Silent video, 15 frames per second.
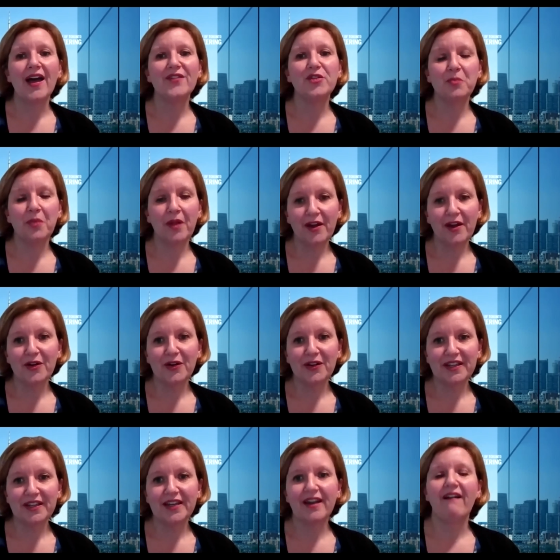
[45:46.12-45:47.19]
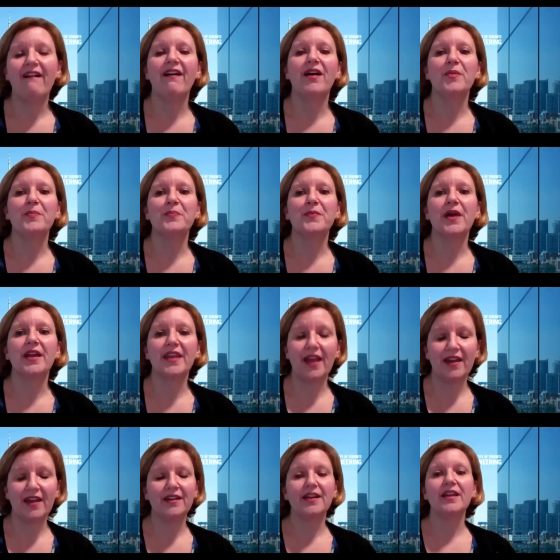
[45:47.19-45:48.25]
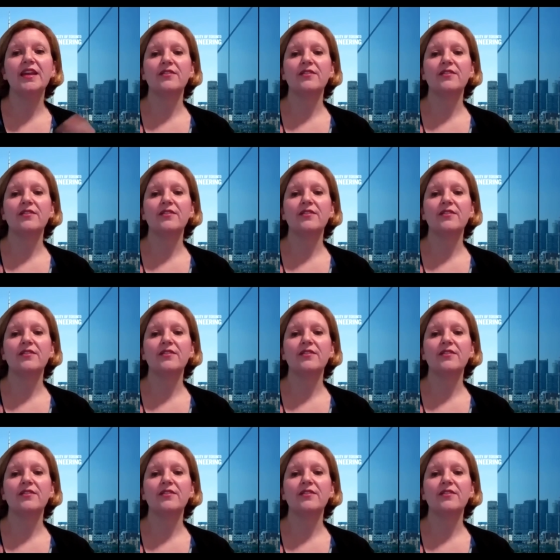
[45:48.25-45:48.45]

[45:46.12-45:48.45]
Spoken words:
if you apply early, again,